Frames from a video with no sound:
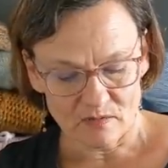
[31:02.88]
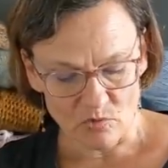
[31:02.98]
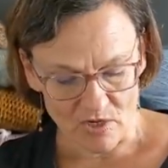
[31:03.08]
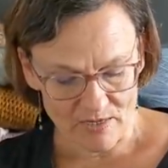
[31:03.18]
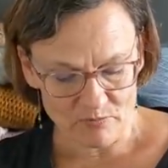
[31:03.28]

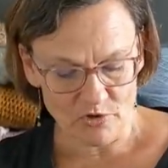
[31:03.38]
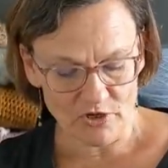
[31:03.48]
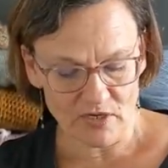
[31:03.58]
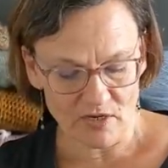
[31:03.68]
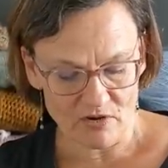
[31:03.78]
what I'm
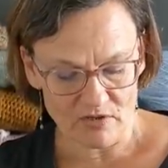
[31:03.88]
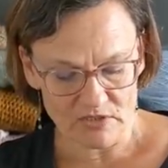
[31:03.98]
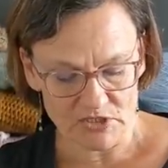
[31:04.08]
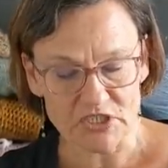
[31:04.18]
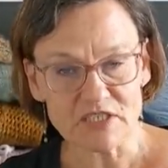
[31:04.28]
working
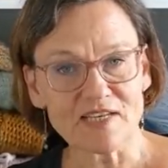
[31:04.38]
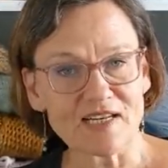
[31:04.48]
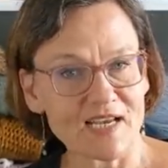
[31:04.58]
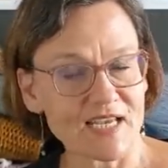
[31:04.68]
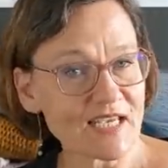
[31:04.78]
on, just
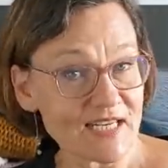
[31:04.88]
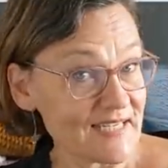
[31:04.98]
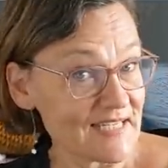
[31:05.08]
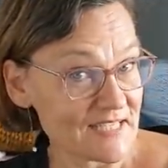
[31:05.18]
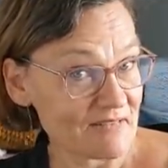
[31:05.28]
that I can
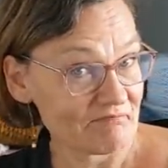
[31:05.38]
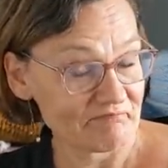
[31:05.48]
knit.